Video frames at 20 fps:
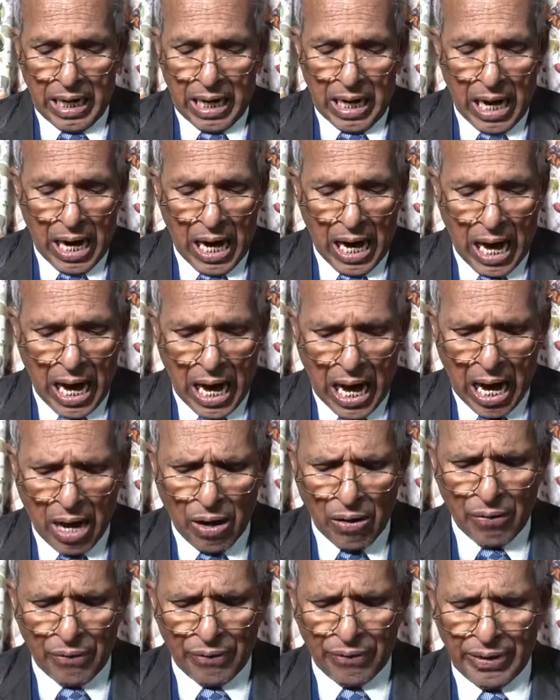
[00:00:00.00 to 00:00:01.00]

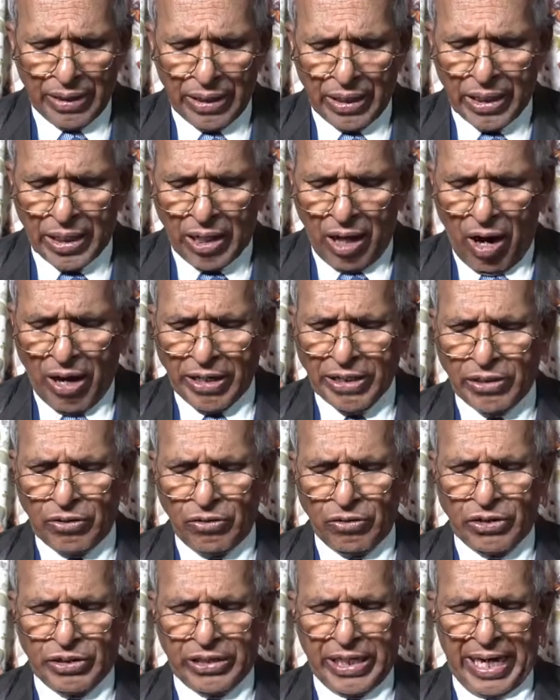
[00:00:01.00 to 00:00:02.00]
How God
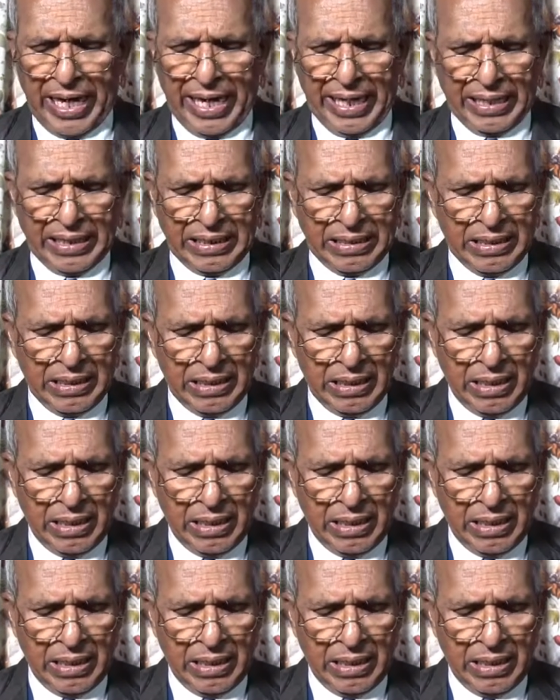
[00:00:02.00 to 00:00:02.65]
could take